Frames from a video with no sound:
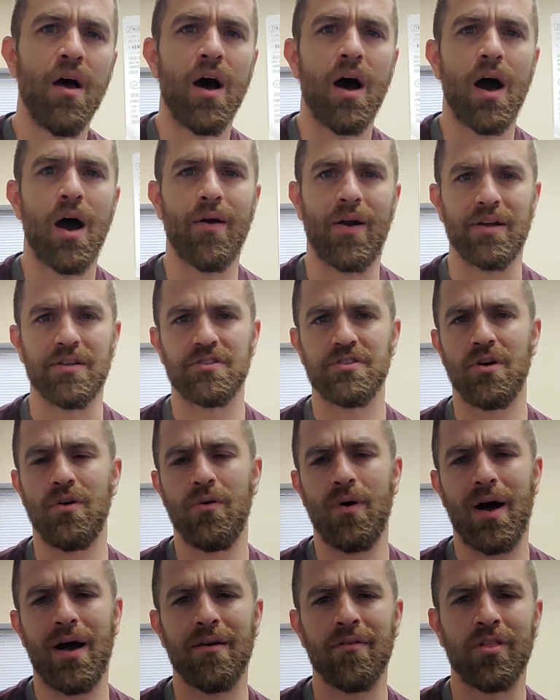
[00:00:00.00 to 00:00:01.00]
All right, so
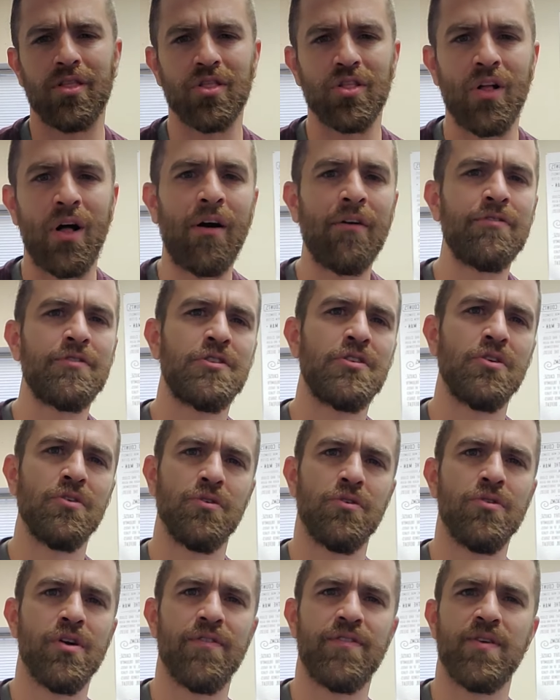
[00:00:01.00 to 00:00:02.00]
I would love
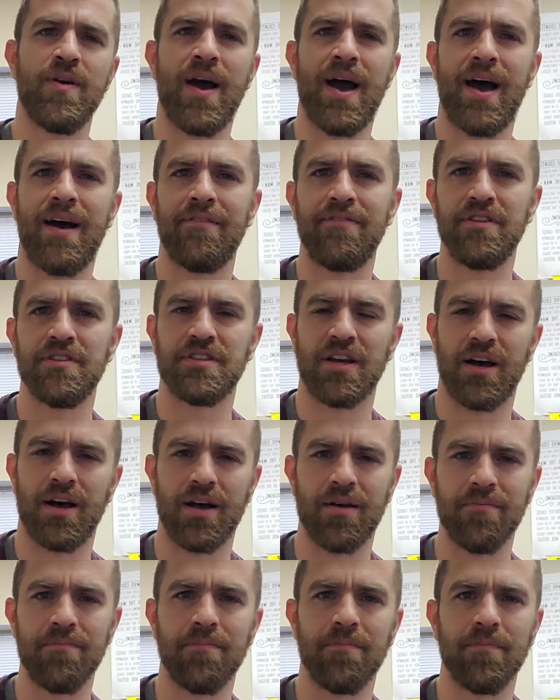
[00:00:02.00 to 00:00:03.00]
to, if you have the
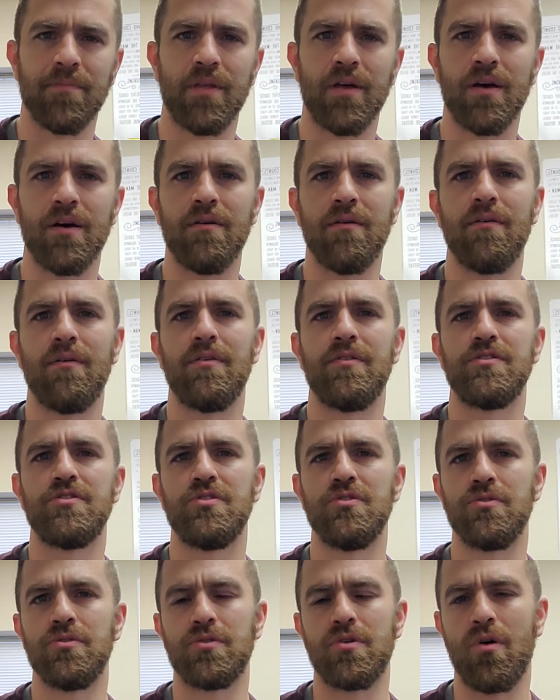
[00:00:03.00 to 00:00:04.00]
time,
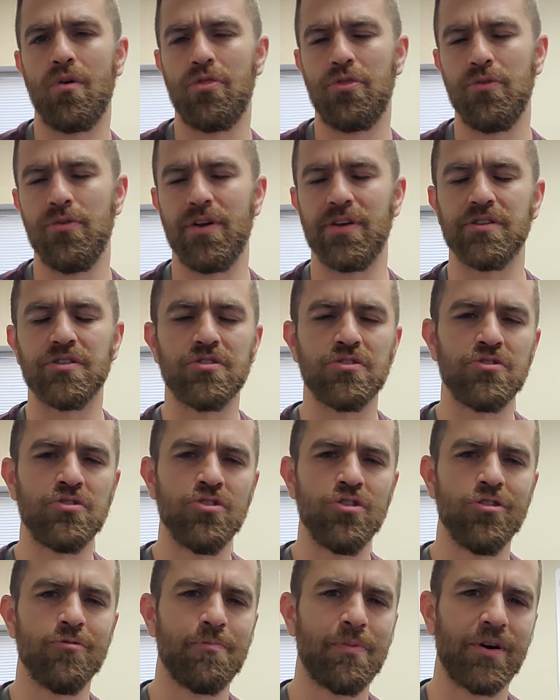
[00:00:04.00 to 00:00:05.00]
to go through a
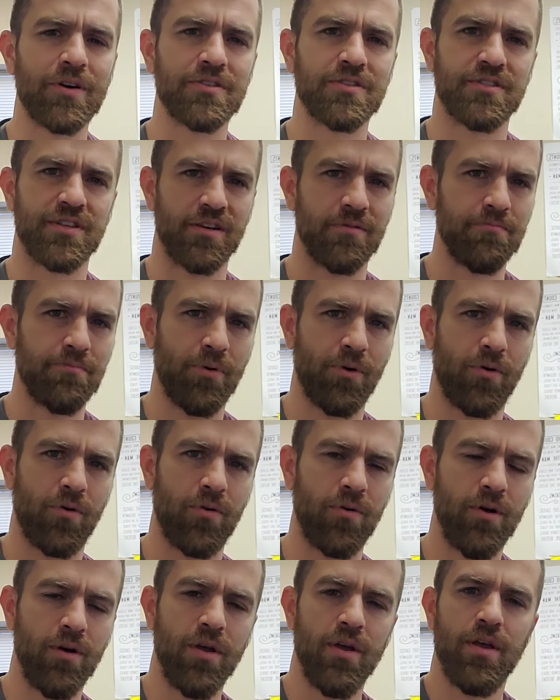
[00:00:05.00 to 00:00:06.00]
super
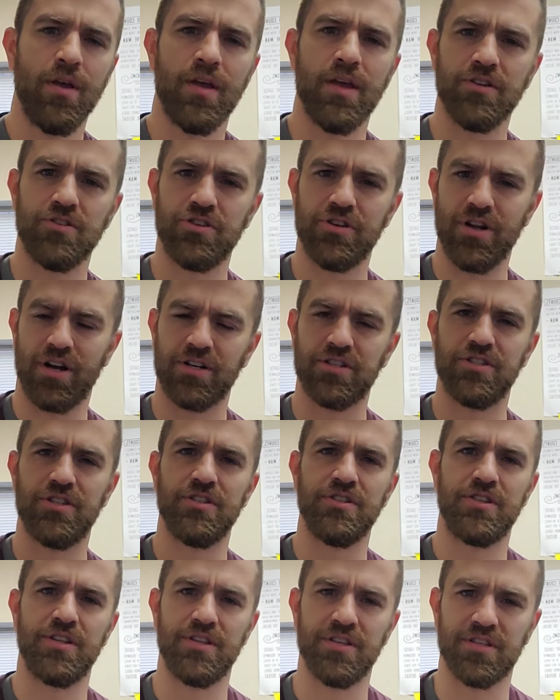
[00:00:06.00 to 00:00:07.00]
simple
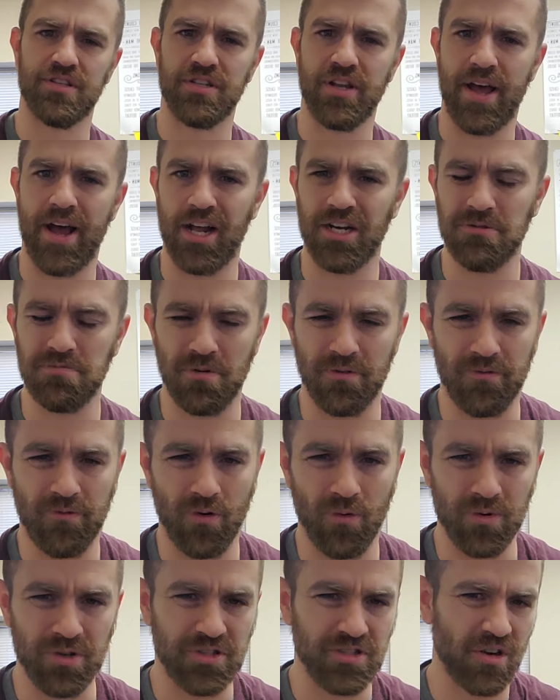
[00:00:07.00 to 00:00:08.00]
introduction to the snatch
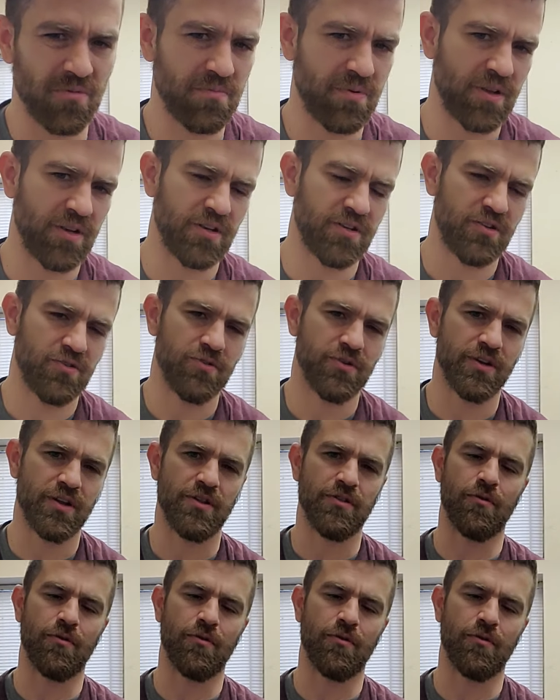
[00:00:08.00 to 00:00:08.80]
before we jump into it in